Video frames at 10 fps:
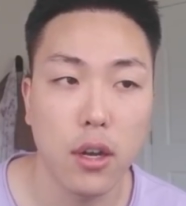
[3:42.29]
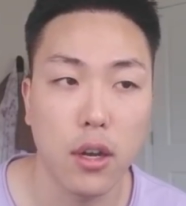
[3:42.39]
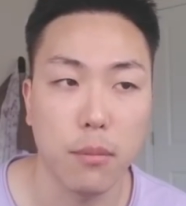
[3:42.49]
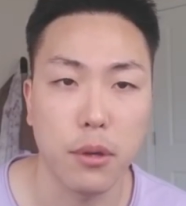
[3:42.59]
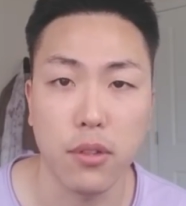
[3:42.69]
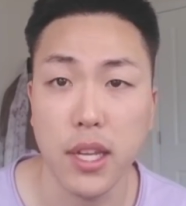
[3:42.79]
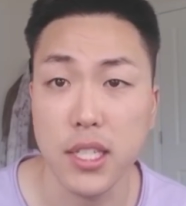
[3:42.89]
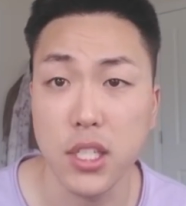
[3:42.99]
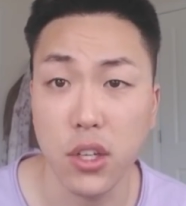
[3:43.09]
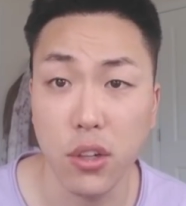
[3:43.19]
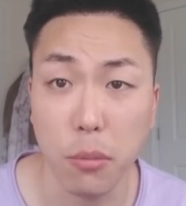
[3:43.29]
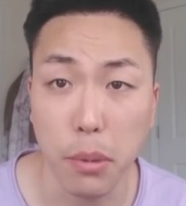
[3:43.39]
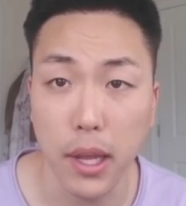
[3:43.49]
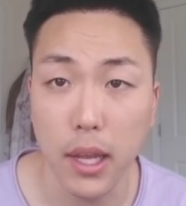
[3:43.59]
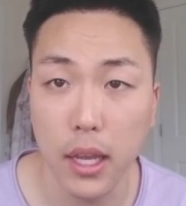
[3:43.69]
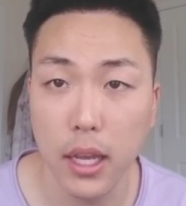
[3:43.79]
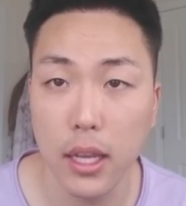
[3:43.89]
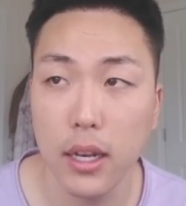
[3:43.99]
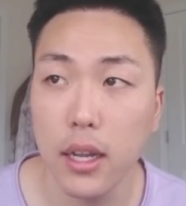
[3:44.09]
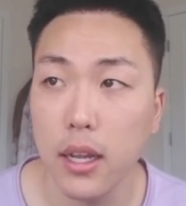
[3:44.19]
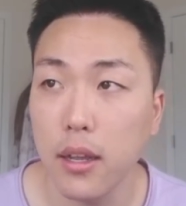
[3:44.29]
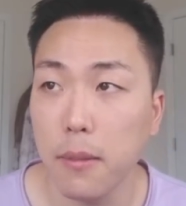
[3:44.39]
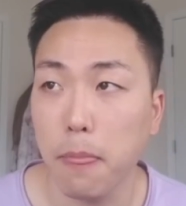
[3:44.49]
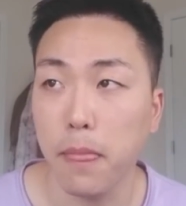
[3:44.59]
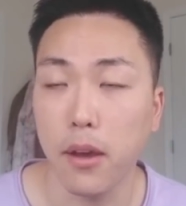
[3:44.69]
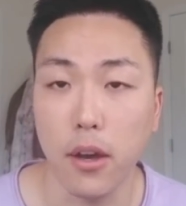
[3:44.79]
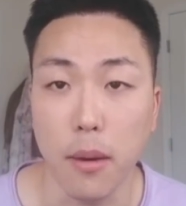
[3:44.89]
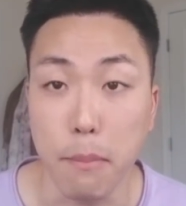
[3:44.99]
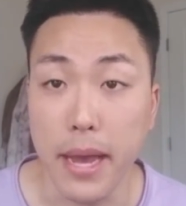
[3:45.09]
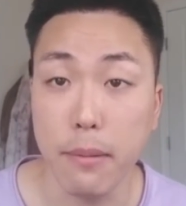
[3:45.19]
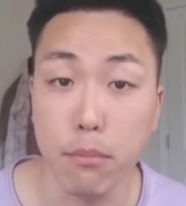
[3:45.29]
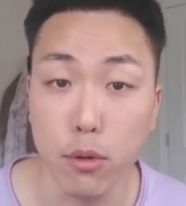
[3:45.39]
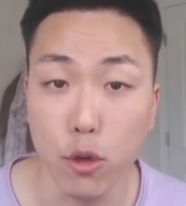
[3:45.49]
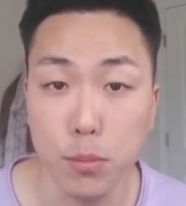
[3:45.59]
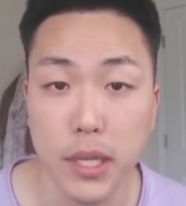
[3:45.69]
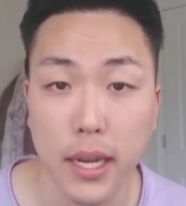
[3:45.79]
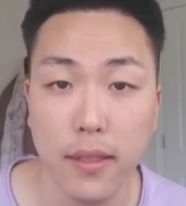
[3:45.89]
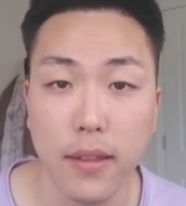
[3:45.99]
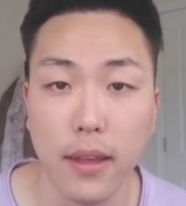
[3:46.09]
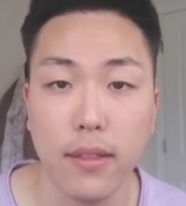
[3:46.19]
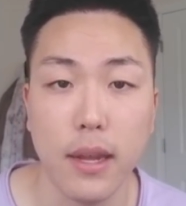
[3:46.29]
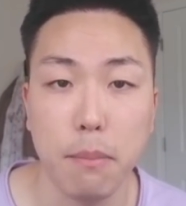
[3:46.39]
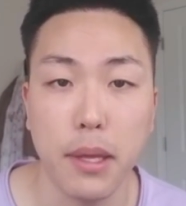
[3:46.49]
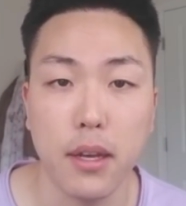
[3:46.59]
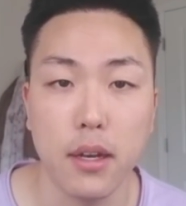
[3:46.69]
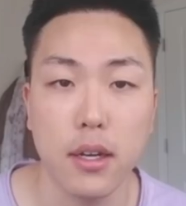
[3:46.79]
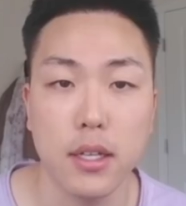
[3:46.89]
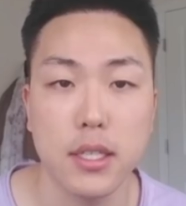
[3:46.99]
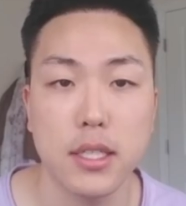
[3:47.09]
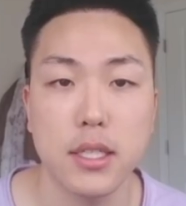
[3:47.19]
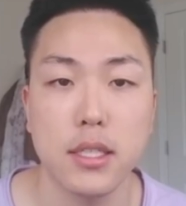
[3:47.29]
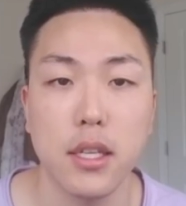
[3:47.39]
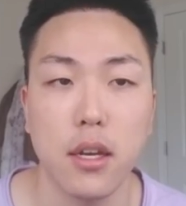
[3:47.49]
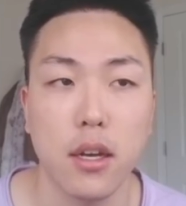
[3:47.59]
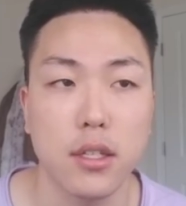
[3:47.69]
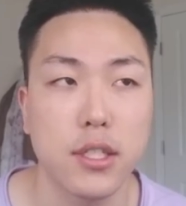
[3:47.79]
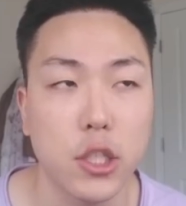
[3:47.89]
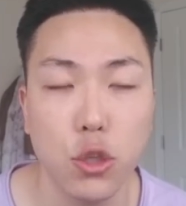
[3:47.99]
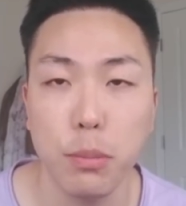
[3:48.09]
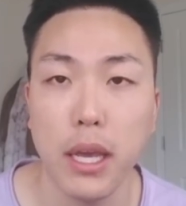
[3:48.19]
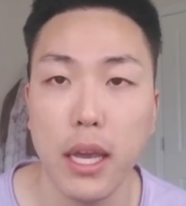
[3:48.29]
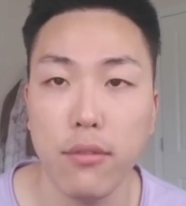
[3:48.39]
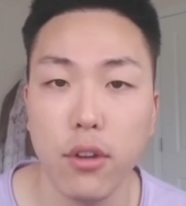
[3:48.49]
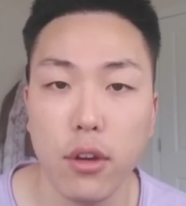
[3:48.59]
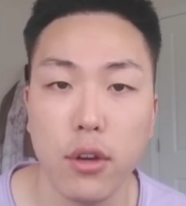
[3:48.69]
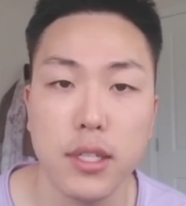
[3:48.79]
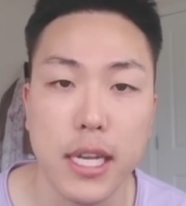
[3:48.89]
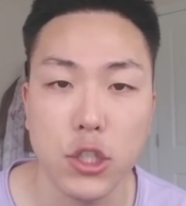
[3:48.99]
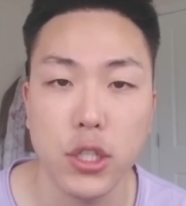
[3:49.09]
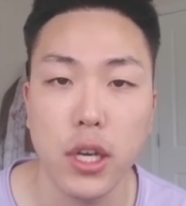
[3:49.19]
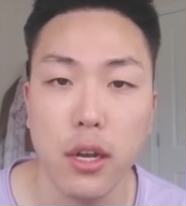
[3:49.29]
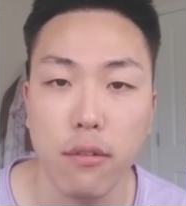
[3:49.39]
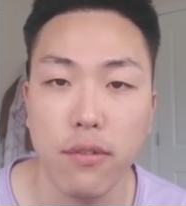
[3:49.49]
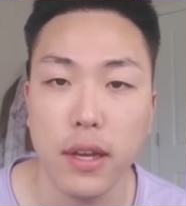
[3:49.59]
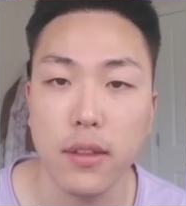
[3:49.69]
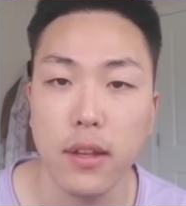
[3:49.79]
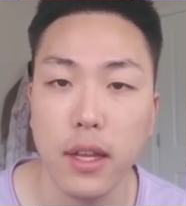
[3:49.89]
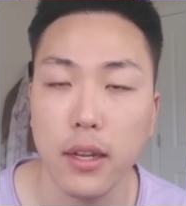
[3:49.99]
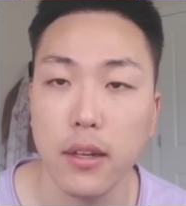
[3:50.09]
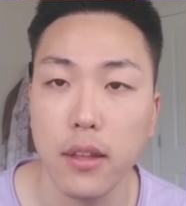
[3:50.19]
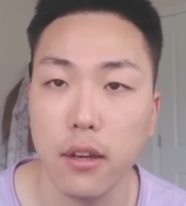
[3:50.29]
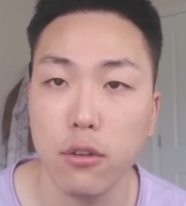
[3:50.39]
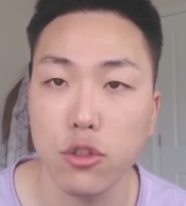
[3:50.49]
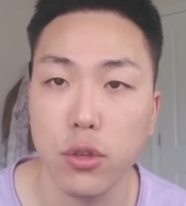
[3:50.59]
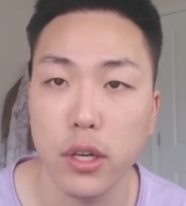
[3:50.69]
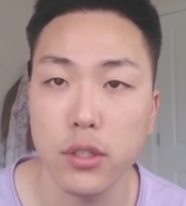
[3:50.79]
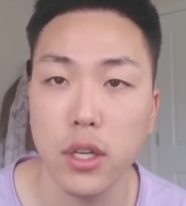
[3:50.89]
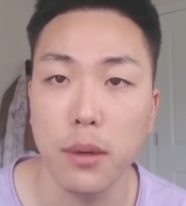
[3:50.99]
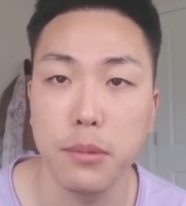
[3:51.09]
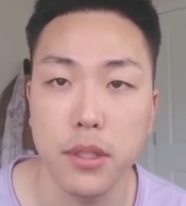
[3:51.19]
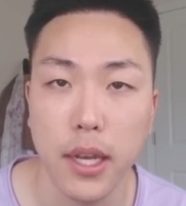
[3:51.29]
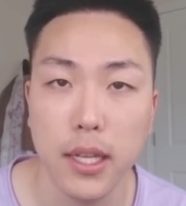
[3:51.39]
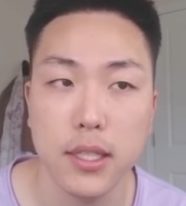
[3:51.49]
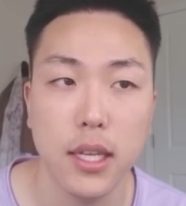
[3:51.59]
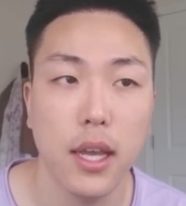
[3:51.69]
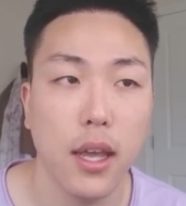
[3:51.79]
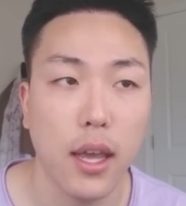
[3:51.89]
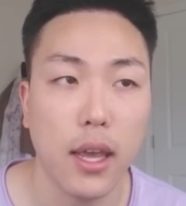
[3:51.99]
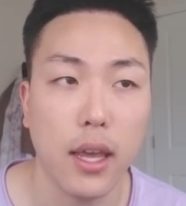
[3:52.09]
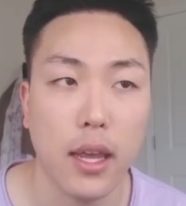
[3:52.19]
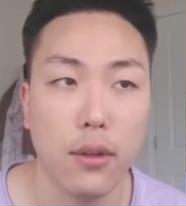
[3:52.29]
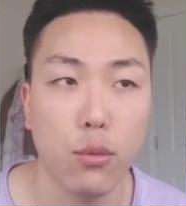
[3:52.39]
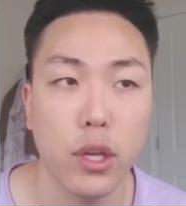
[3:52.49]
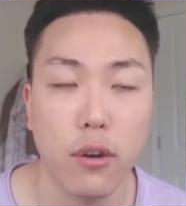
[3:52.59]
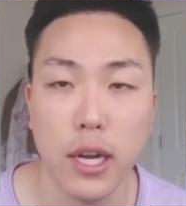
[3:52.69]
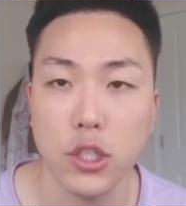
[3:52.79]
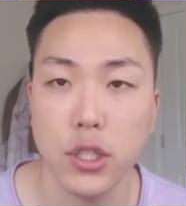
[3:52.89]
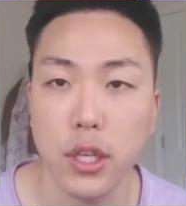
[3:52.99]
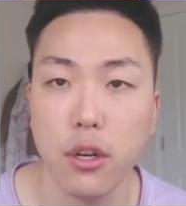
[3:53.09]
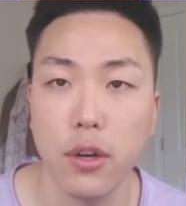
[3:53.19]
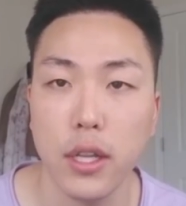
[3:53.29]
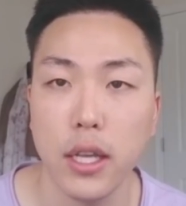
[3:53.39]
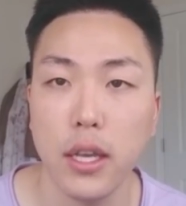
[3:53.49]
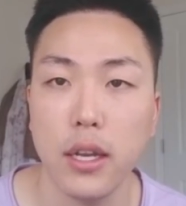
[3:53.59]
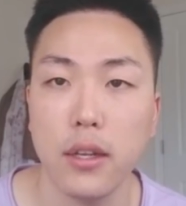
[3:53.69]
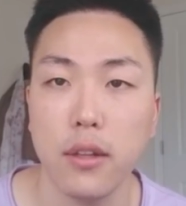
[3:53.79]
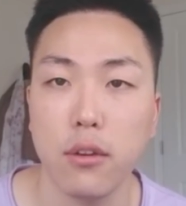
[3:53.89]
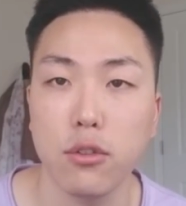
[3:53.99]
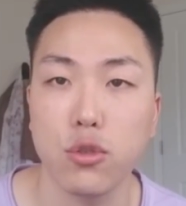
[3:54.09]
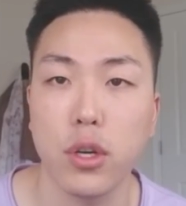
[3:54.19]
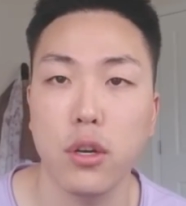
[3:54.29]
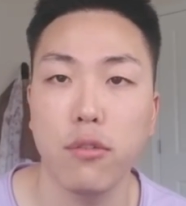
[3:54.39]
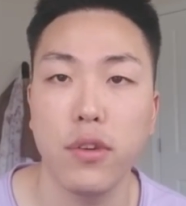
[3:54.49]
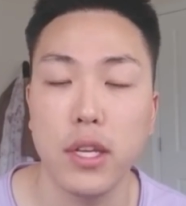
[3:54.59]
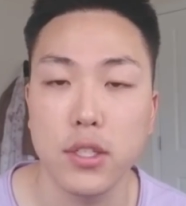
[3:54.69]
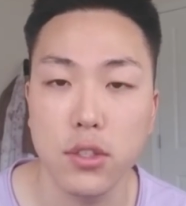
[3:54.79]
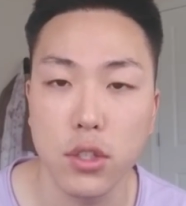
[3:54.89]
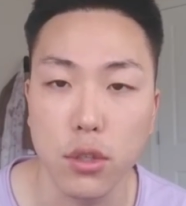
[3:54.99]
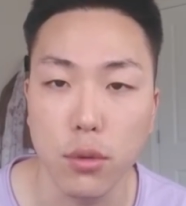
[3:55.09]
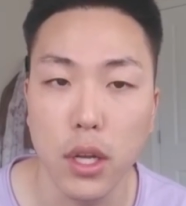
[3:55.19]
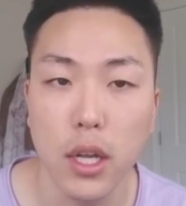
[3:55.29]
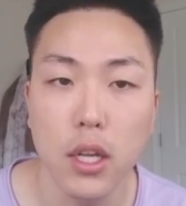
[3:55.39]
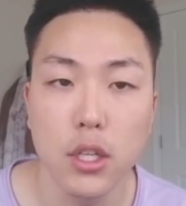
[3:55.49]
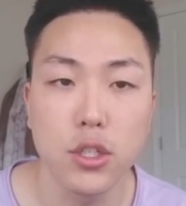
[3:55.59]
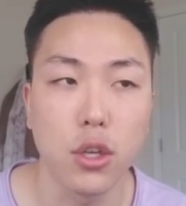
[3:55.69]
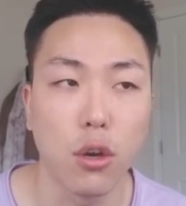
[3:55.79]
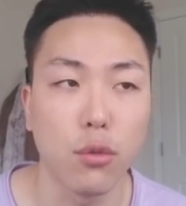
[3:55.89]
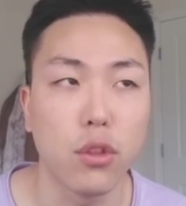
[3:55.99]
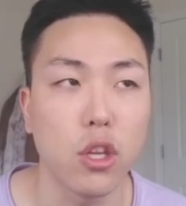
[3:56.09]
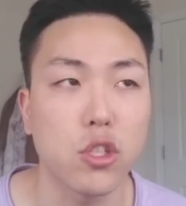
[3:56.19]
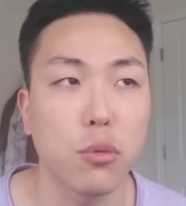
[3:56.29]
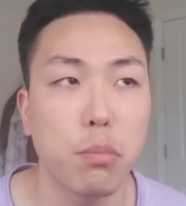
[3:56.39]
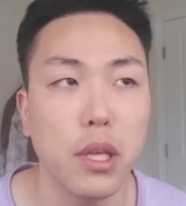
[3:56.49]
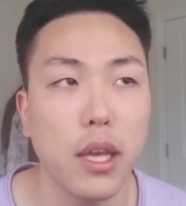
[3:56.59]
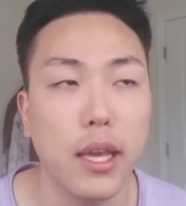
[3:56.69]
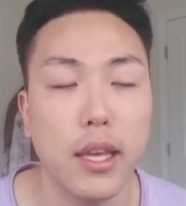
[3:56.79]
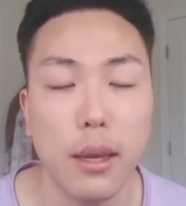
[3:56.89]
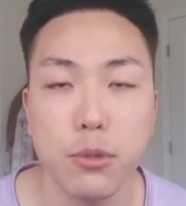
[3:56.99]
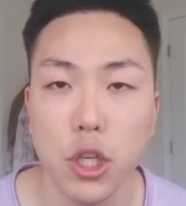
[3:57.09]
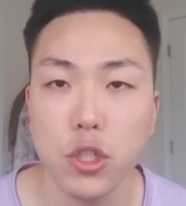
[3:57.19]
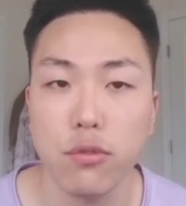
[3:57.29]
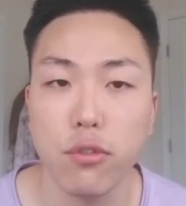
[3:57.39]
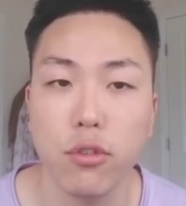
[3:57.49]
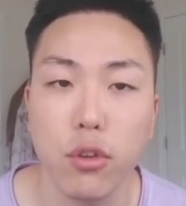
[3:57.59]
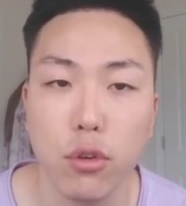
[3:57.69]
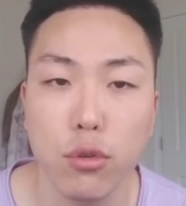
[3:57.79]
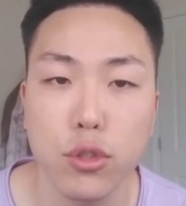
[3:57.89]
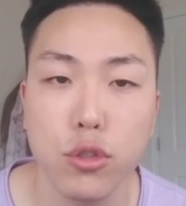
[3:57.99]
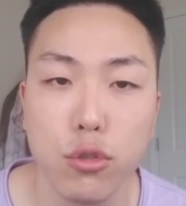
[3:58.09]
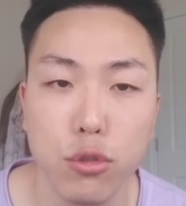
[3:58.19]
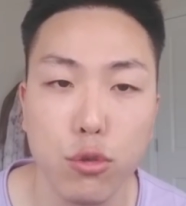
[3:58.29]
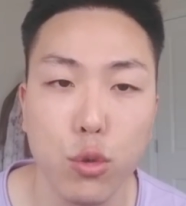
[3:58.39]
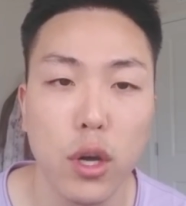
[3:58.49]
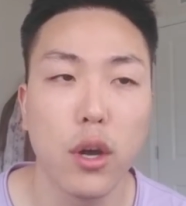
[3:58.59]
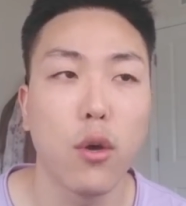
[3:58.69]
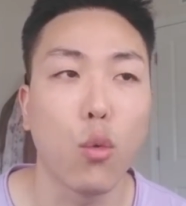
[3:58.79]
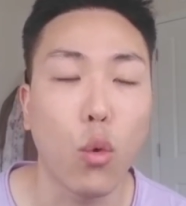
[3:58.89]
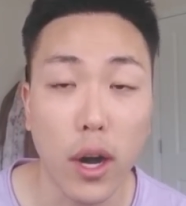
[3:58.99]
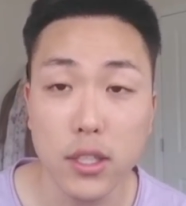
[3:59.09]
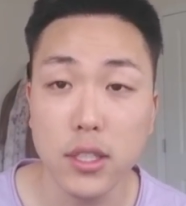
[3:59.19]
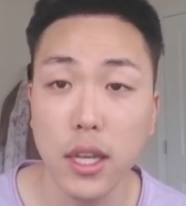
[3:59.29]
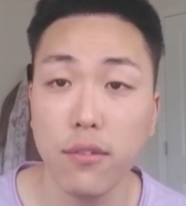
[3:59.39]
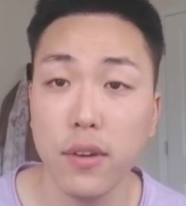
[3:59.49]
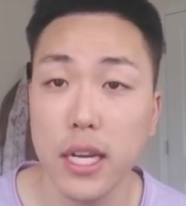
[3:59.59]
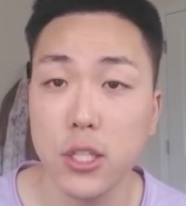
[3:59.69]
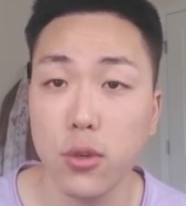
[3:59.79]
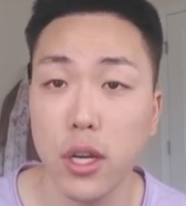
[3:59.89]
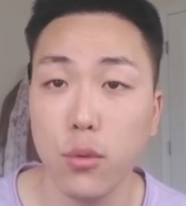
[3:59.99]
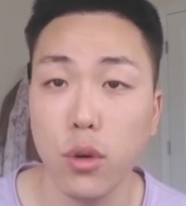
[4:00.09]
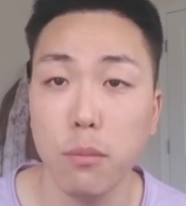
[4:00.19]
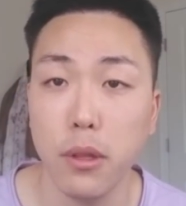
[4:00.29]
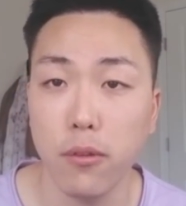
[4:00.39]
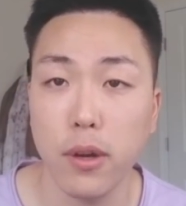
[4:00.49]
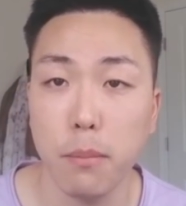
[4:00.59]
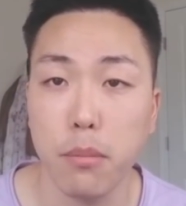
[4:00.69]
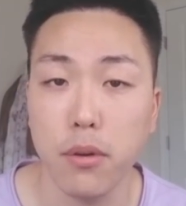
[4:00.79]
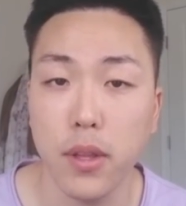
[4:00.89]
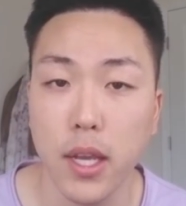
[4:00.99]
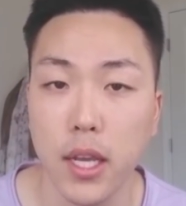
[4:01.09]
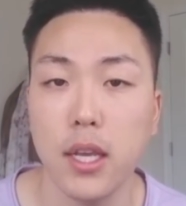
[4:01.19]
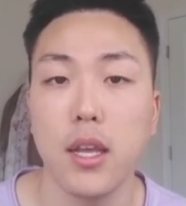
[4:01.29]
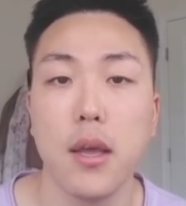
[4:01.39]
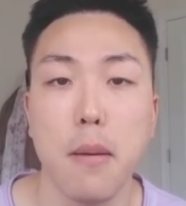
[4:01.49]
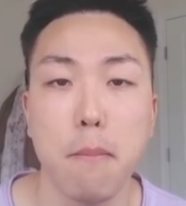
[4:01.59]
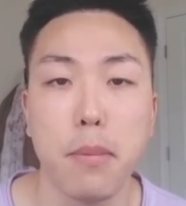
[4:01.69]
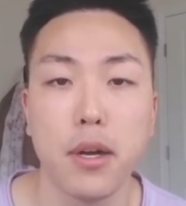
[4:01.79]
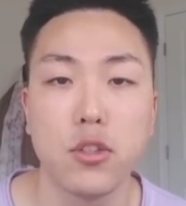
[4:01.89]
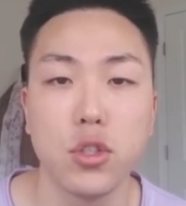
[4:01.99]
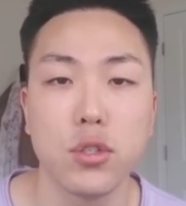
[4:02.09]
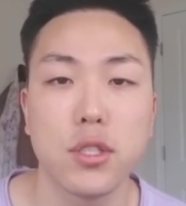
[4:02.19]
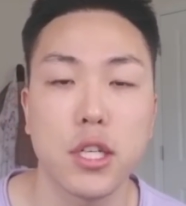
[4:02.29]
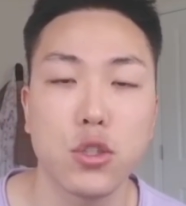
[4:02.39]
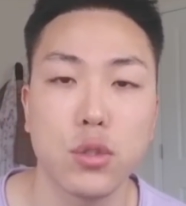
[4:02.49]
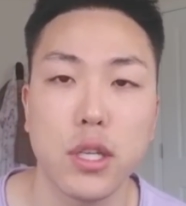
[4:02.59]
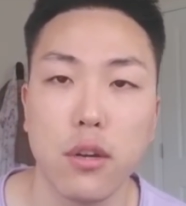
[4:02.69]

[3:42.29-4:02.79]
testicular pain, man boobs, anything like that, because sexual behavior is actually unaffected in clinical trials up to date, and we are actually currently in clinical trial phase 2. So this would be a game changer for those who want to take Finasteride 1 milligram per day, but due to sexual side